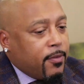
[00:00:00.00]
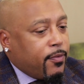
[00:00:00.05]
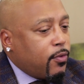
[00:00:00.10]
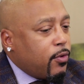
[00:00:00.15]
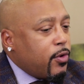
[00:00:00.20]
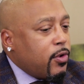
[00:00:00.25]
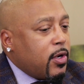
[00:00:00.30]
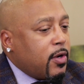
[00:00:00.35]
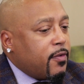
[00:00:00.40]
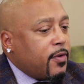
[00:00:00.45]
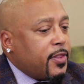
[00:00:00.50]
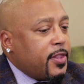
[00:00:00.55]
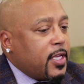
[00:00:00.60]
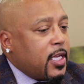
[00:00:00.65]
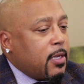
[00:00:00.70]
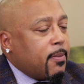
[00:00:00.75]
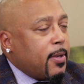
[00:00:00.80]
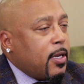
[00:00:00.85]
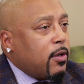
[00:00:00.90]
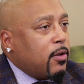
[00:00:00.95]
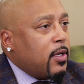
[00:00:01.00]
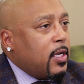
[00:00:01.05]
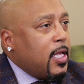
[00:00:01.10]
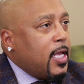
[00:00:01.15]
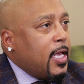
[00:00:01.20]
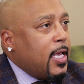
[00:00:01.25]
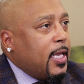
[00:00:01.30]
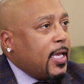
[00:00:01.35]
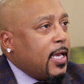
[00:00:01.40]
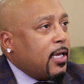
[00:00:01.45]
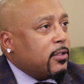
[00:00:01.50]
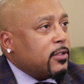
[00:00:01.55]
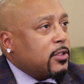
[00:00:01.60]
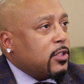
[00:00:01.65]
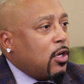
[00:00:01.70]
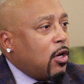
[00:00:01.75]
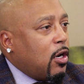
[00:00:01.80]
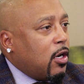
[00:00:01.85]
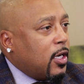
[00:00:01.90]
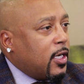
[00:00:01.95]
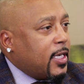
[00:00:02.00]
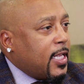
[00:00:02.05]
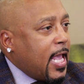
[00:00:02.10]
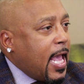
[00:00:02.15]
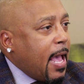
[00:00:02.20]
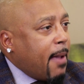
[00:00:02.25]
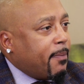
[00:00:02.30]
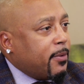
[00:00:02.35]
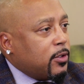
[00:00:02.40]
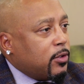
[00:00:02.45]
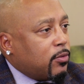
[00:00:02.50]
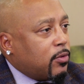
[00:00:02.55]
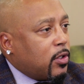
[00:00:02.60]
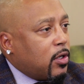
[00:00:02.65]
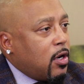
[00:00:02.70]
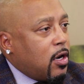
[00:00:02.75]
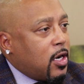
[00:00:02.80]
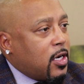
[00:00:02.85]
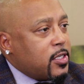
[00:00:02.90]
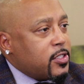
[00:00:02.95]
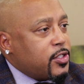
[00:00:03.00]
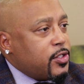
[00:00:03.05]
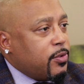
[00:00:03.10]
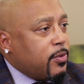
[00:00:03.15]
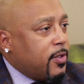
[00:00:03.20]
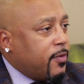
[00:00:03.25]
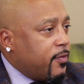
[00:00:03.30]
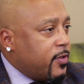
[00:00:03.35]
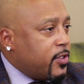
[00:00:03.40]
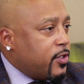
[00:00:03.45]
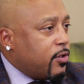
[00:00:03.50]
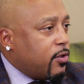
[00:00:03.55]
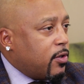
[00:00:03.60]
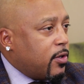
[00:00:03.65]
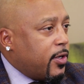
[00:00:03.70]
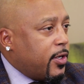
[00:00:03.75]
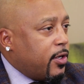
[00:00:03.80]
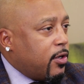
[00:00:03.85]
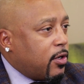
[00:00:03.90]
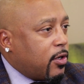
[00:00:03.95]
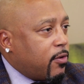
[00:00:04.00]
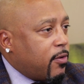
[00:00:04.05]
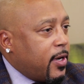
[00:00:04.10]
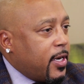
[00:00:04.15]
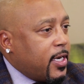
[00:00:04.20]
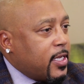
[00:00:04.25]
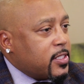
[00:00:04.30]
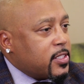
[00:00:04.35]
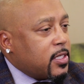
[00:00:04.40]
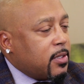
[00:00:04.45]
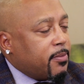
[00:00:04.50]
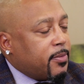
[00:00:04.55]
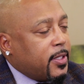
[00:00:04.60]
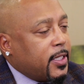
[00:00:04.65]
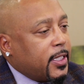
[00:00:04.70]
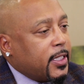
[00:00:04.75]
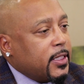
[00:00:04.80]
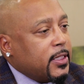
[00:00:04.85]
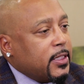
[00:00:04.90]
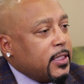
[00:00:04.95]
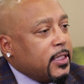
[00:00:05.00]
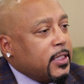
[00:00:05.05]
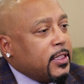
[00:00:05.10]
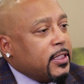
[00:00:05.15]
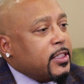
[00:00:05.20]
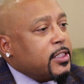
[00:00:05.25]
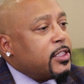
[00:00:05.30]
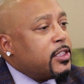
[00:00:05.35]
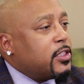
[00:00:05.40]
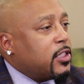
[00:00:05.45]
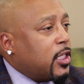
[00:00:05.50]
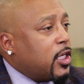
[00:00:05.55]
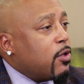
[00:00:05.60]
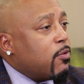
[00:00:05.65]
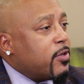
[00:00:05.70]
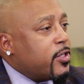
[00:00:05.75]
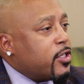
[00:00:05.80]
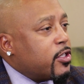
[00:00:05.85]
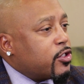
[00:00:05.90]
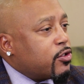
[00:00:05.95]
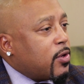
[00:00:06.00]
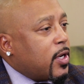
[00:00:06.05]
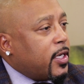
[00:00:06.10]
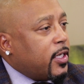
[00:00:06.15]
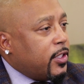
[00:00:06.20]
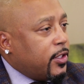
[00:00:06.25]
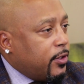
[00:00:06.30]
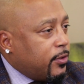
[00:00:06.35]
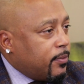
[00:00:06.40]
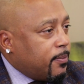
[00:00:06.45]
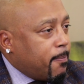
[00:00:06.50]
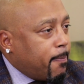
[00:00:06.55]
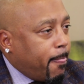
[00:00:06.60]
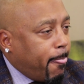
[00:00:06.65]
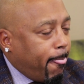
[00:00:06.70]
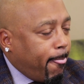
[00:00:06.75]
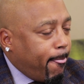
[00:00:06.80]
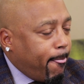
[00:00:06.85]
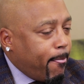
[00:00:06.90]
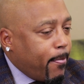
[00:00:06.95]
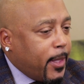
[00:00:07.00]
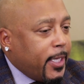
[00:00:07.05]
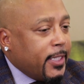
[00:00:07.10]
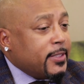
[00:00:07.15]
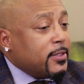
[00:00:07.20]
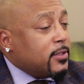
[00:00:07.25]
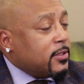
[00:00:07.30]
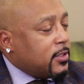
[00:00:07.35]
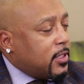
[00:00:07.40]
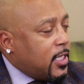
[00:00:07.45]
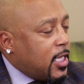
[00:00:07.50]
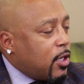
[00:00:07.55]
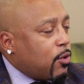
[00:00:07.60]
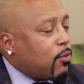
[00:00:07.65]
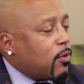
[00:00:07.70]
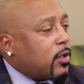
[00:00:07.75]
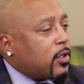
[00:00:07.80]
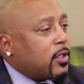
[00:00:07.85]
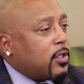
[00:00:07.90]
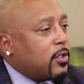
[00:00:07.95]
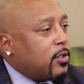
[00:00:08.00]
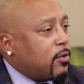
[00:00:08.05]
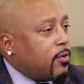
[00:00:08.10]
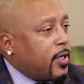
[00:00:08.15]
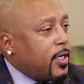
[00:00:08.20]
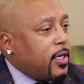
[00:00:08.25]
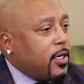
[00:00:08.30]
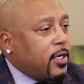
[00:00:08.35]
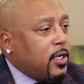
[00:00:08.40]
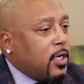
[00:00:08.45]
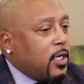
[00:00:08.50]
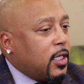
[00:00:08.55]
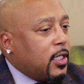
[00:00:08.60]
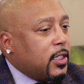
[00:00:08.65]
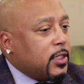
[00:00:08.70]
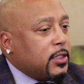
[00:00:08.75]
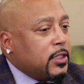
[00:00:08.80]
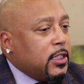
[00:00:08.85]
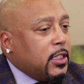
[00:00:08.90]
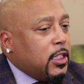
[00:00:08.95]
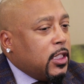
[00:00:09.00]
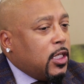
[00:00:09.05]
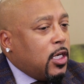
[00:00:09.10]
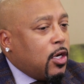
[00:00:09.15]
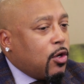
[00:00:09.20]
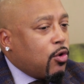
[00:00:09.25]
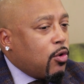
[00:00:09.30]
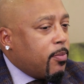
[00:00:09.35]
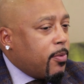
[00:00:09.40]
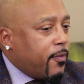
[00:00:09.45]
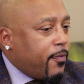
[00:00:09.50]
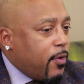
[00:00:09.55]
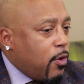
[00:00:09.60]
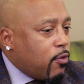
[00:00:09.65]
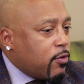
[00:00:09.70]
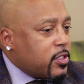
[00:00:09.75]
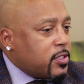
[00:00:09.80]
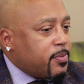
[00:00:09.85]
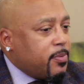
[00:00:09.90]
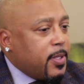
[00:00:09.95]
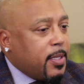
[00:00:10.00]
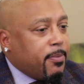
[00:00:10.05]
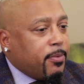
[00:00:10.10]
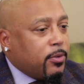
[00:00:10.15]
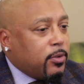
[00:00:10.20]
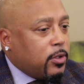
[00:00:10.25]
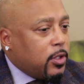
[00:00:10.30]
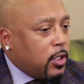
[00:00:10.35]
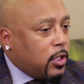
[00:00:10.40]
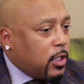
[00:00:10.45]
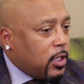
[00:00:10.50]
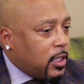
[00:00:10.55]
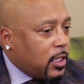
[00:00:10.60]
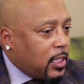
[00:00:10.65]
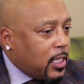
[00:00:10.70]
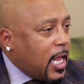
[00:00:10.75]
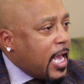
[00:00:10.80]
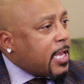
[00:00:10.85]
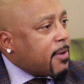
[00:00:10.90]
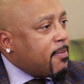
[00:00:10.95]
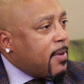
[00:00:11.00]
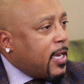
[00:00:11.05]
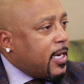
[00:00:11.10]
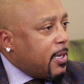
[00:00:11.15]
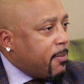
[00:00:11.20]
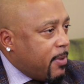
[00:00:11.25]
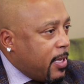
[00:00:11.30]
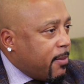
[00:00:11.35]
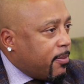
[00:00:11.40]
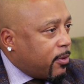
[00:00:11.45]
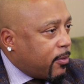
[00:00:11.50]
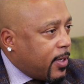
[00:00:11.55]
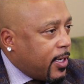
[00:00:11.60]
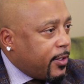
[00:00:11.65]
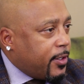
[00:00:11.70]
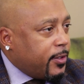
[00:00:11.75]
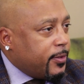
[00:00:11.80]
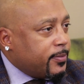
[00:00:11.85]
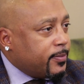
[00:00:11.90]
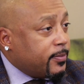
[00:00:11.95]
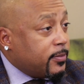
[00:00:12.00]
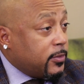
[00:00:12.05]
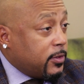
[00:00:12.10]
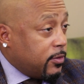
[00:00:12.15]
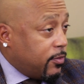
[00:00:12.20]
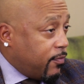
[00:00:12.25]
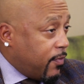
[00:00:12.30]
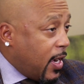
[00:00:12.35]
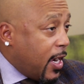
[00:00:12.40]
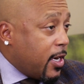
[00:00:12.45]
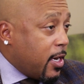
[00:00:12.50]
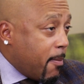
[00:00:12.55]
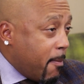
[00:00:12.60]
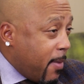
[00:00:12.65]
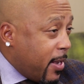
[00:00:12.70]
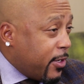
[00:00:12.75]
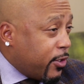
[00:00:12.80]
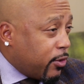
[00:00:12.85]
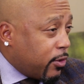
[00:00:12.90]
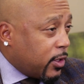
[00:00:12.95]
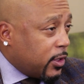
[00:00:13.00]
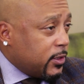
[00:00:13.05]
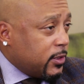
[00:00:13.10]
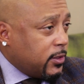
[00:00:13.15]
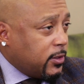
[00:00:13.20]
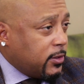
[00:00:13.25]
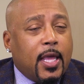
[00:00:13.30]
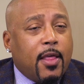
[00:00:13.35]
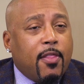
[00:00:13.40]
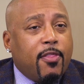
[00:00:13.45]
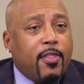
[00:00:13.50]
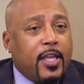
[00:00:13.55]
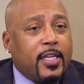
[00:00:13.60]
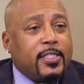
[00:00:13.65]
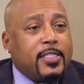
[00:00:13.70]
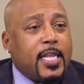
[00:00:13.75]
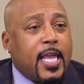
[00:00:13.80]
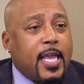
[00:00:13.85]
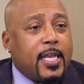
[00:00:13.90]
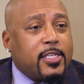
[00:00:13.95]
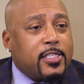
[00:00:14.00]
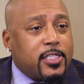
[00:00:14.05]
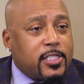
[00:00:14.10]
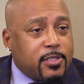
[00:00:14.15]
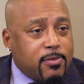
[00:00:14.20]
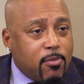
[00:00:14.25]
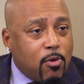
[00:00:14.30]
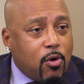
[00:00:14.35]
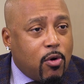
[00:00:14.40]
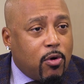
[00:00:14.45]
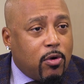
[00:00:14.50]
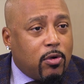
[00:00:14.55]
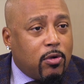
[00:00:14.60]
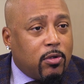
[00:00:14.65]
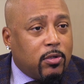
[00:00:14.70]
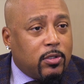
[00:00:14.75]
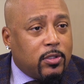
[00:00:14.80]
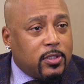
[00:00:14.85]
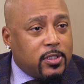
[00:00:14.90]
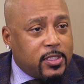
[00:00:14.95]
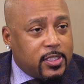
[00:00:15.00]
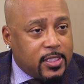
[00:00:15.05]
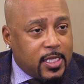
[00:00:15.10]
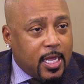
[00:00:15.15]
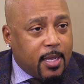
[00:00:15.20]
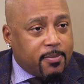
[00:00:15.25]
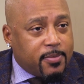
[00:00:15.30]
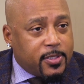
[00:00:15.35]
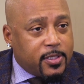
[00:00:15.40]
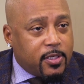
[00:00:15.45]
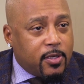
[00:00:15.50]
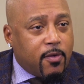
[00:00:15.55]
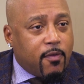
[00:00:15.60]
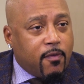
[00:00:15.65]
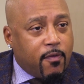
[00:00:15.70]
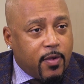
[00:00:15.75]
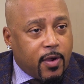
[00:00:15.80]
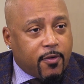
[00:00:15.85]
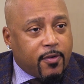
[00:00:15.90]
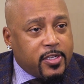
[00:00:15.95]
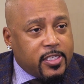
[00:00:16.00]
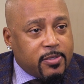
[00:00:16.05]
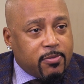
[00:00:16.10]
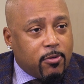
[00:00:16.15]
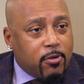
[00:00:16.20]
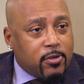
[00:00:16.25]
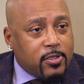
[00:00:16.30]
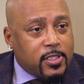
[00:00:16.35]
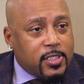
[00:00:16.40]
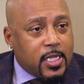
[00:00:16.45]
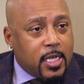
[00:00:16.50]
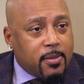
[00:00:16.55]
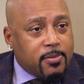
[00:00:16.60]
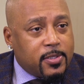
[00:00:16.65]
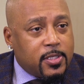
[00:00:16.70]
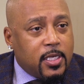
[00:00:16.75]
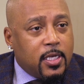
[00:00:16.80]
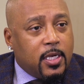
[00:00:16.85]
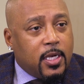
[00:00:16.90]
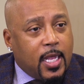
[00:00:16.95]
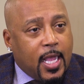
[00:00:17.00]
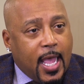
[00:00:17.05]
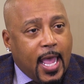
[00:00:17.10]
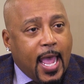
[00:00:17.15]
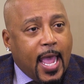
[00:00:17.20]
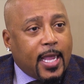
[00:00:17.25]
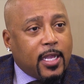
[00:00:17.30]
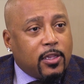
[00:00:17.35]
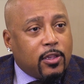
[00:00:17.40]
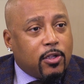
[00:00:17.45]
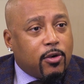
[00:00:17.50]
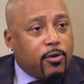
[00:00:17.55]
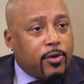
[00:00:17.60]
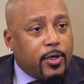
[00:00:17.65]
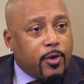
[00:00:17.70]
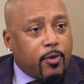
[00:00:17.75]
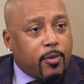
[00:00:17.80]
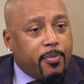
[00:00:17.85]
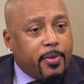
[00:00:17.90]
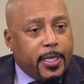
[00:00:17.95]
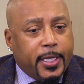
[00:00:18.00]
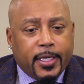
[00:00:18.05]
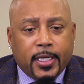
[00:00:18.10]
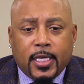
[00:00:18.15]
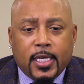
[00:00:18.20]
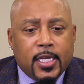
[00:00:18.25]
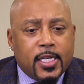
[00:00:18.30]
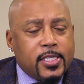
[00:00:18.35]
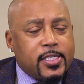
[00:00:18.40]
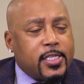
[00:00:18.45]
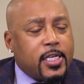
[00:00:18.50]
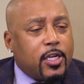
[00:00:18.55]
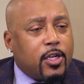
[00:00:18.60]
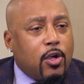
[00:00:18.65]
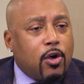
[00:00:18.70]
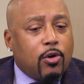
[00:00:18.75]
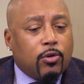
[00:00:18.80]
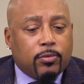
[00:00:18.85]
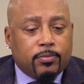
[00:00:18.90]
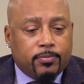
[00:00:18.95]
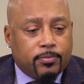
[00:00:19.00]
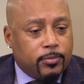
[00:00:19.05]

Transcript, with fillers: Before you ever think about laying out hard capital in regards to inventory or creating something, study what you're trying to do. Network, create uh, a group of focused people, uh, like-minded people around you. Find a mentor and then take small steps, very small steps. Act, learn, and repeat. Set a goal.